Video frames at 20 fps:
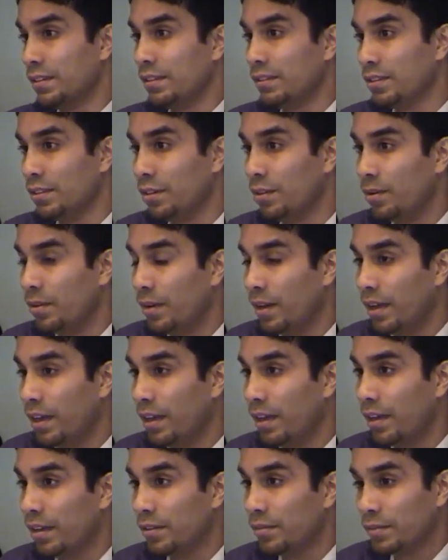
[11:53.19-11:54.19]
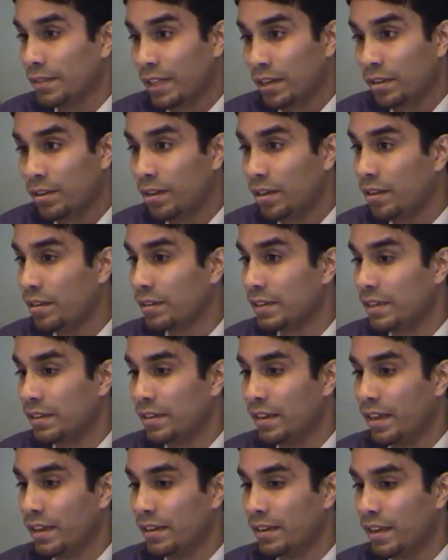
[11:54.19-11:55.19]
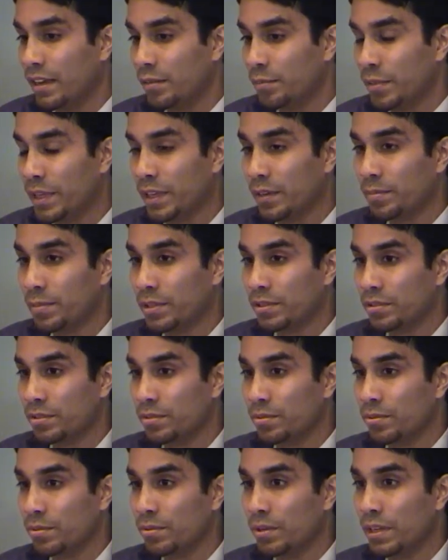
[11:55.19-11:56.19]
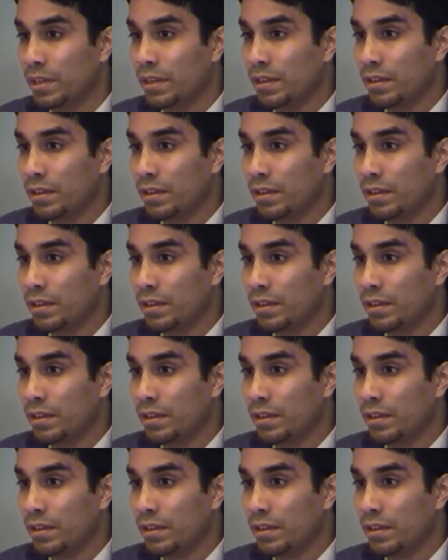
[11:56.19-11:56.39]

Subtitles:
you know, get along and be able to